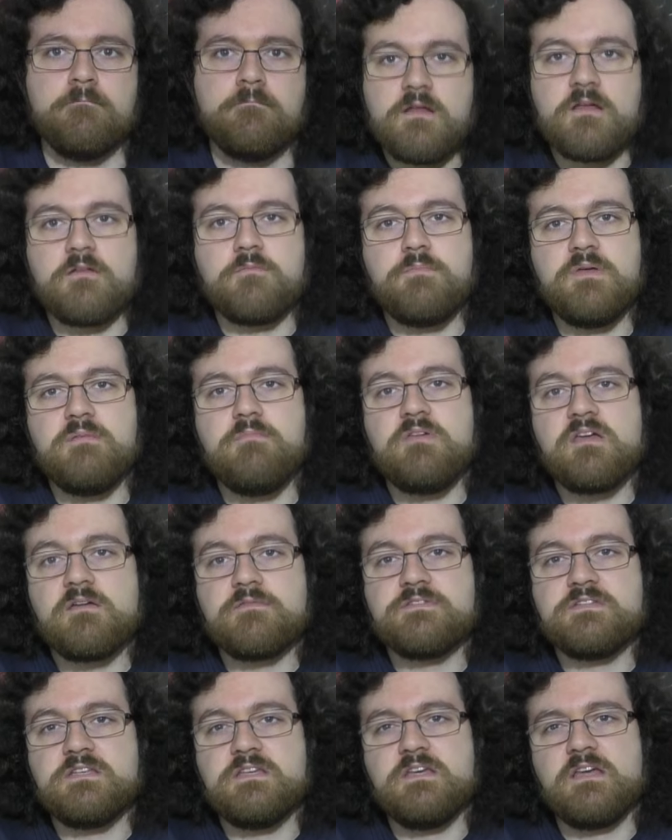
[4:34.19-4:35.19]
Now, the
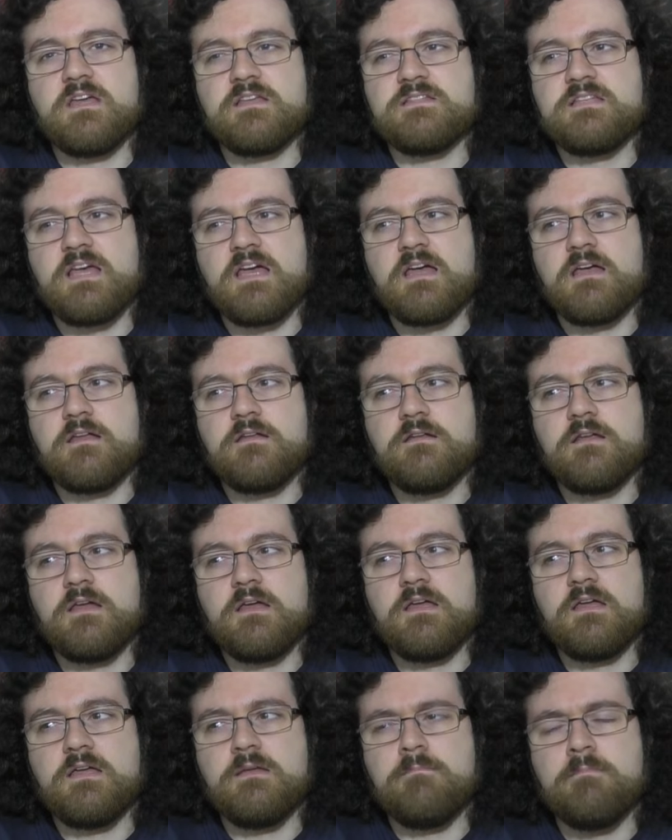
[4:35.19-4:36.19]
BBFC has had
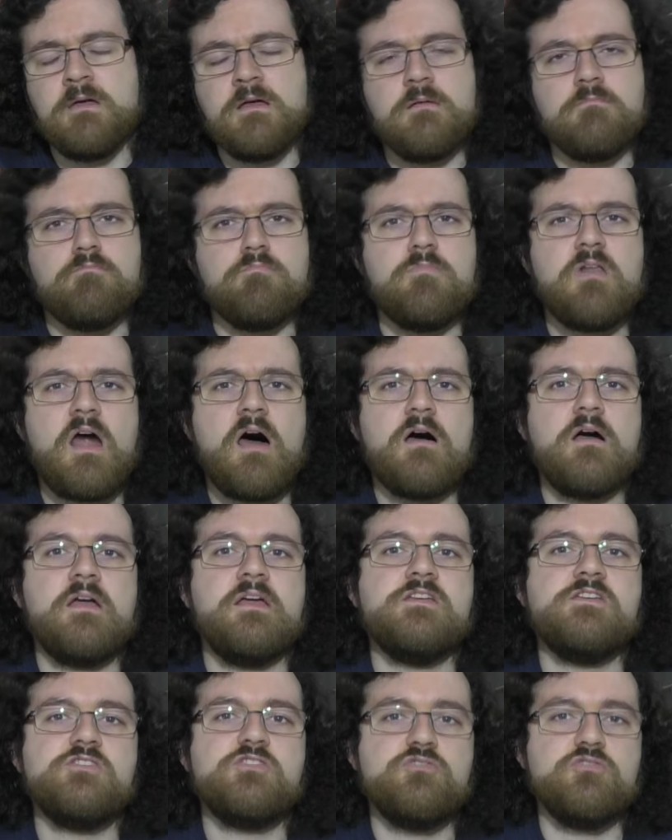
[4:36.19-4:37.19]
a long
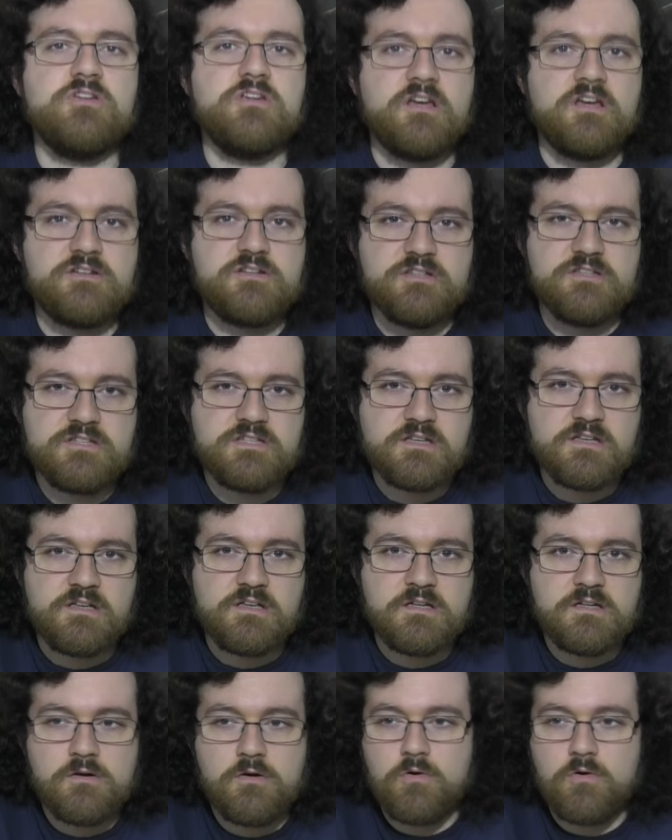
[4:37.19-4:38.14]
history, I should say,